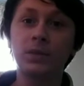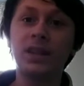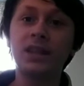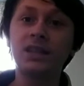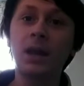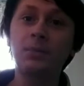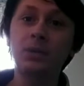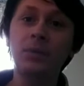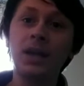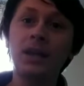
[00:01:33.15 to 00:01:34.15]
with the
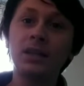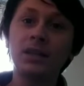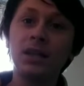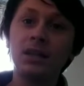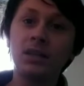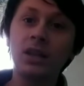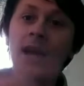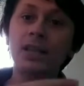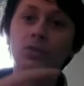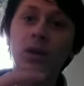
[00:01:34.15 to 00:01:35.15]
exception being the
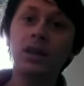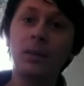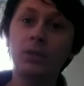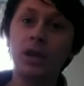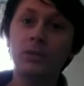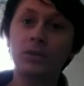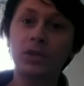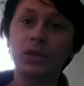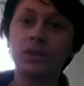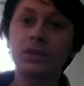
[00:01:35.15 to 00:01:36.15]
last one, Leprechaun
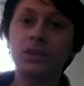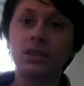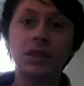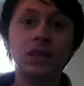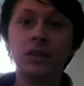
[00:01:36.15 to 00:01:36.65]
Returns,